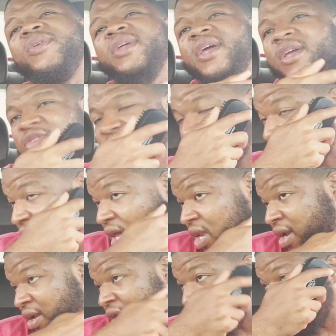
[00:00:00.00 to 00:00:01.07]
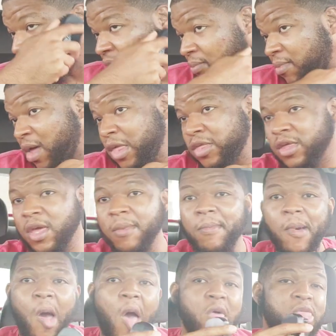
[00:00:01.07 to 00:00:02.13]
really ain't trying to get in there with the
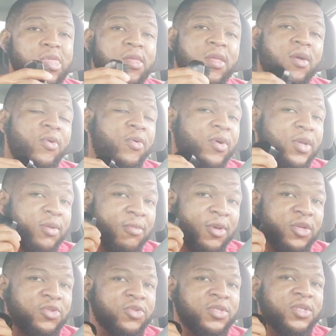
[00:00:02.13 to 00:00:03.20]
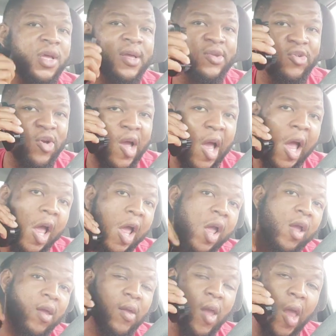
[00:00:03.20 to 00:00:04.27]
Mexican Monster or Demetrius Andrade.